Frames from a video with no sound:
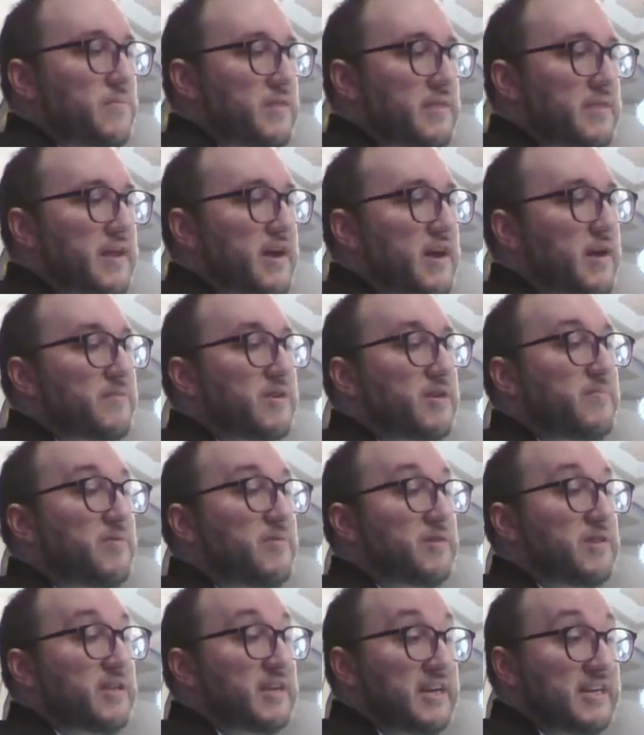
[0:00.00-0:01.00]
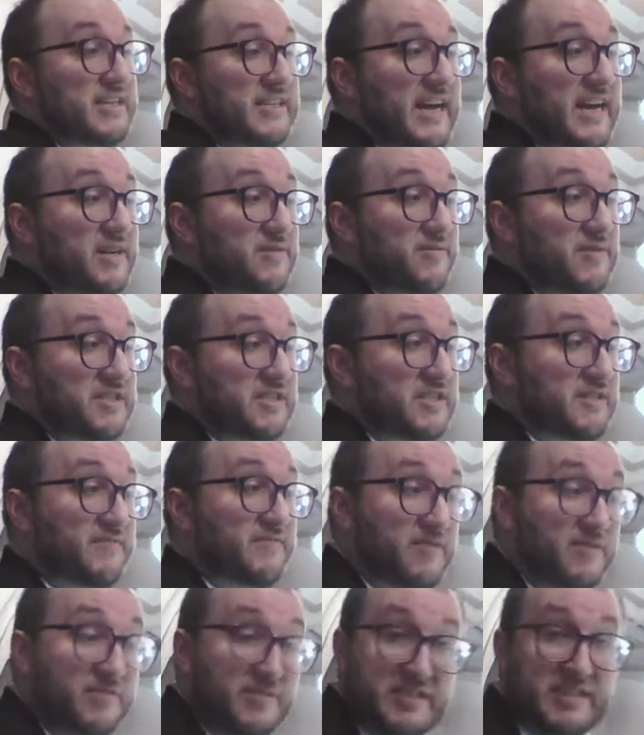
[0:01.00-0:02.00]
Now I'm going to pull the gedeckt, which is a
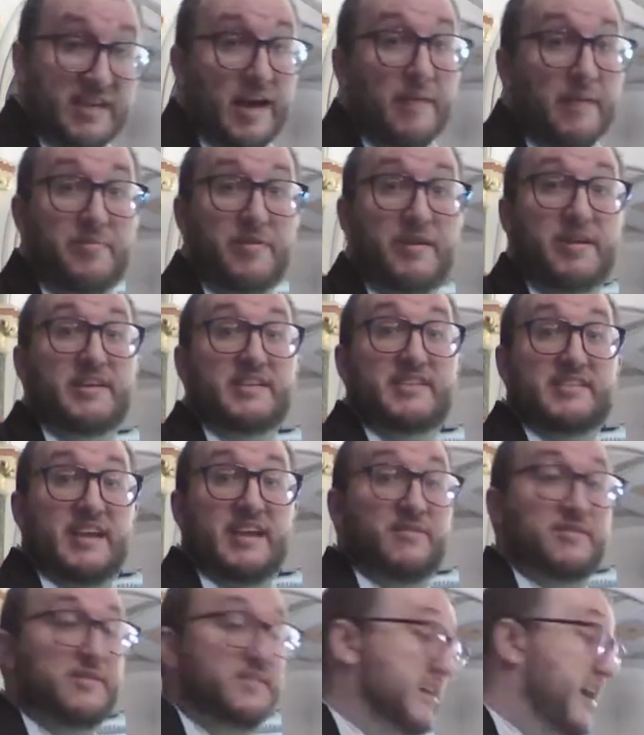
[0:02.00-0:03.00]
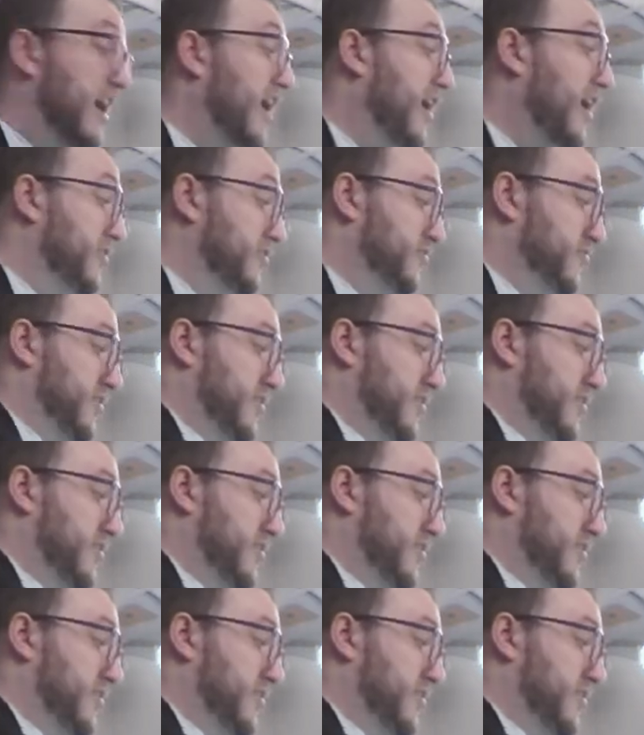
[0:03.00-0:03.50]
flute stop. It sounds hollower.